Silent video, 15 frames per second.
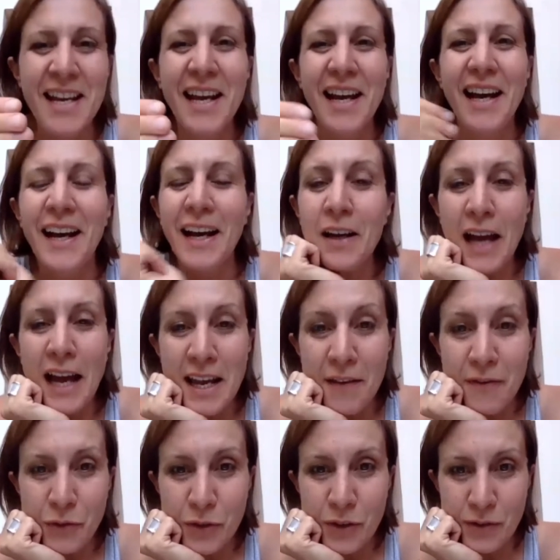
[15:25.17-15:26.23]
I
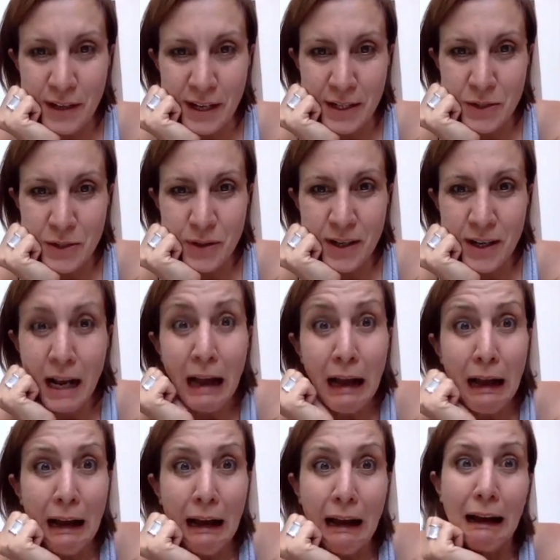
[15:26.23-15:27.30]
have to give an answer.
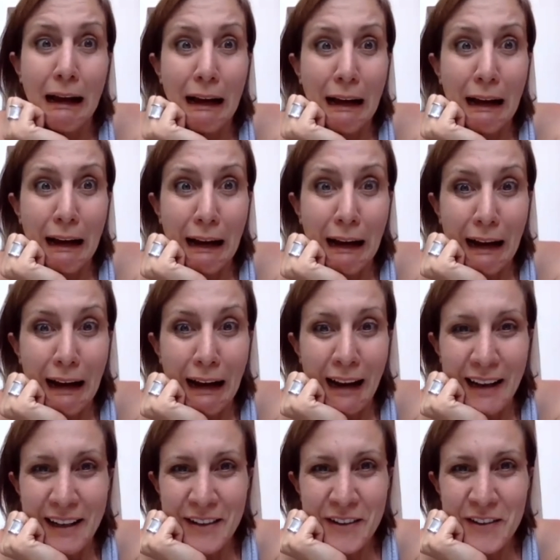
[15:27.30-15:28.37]

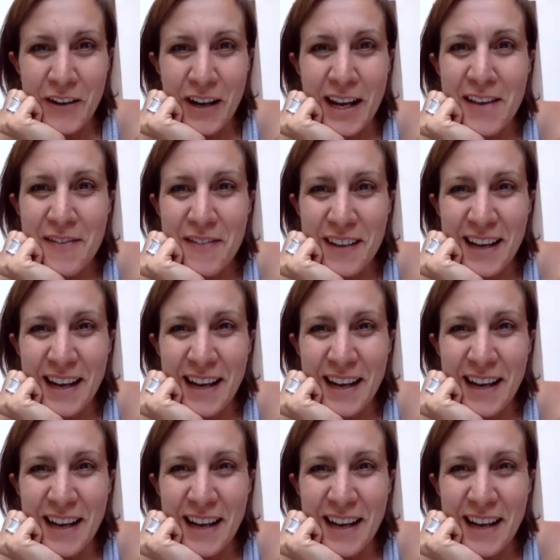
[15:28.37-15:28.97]
No, I have.